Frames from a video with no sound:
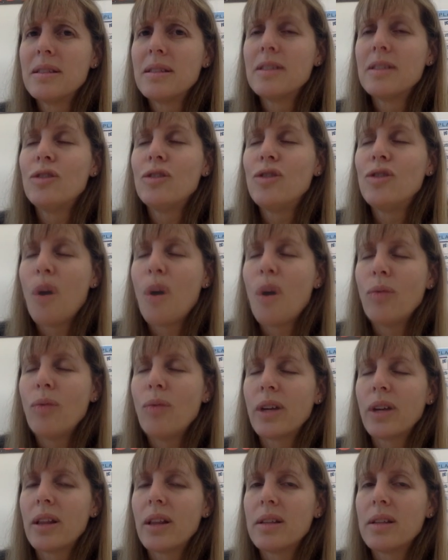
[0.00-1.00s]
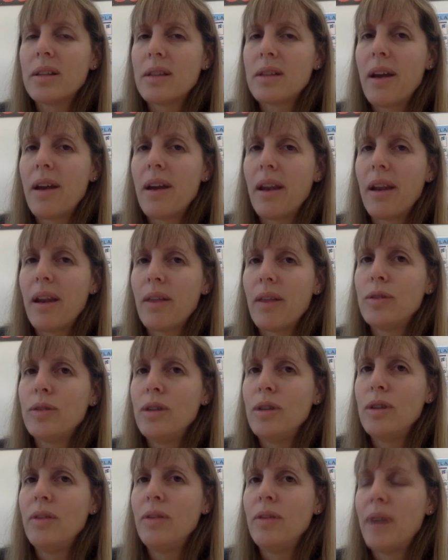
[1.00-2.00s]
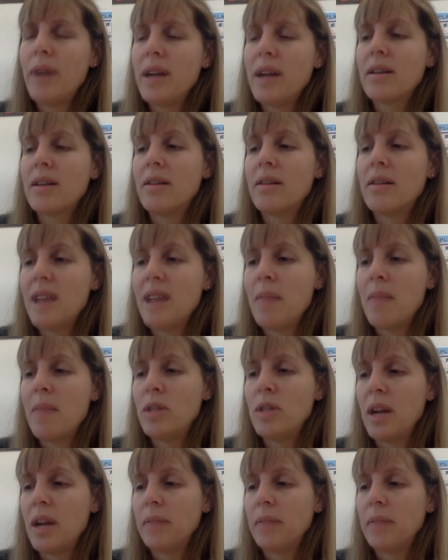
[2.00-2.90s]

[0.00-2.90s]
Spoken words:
don't look at the sun. Those UV rays are damaging.